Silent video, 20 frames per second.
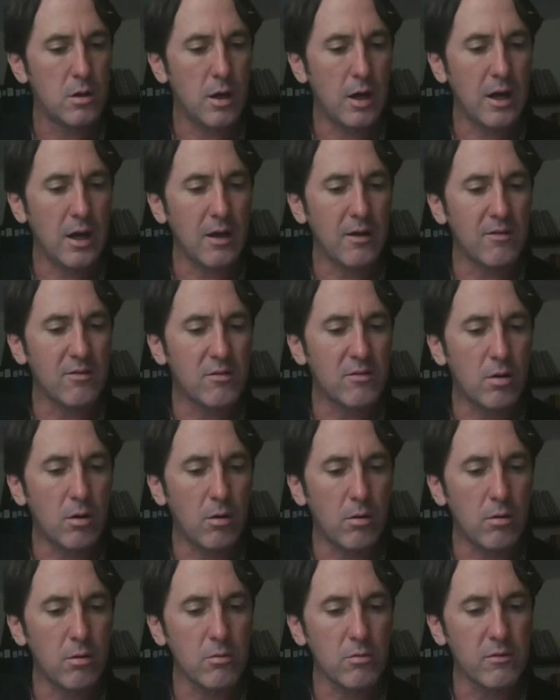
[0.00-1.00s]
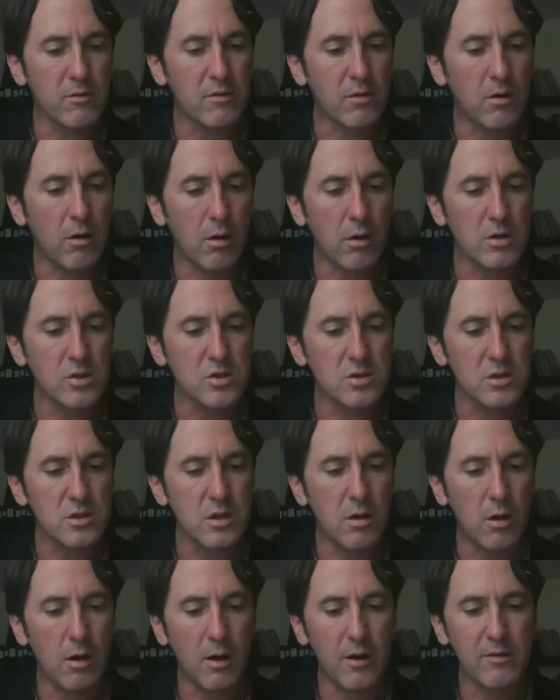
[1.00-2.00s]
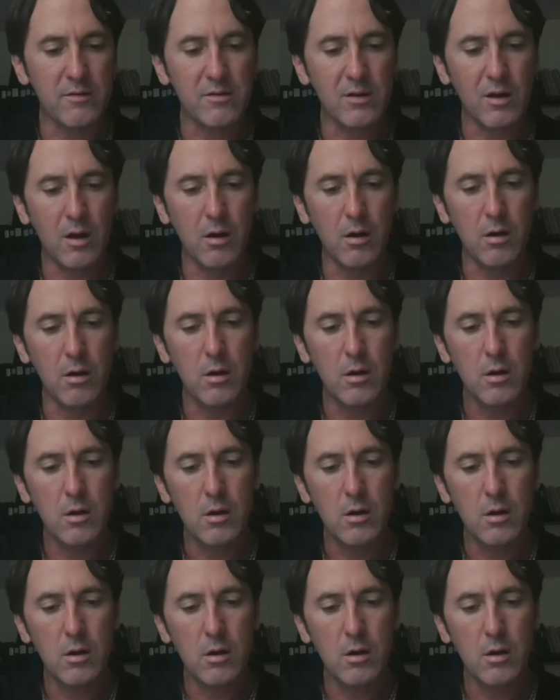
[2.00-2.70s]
Ike's tone was harshly hostile.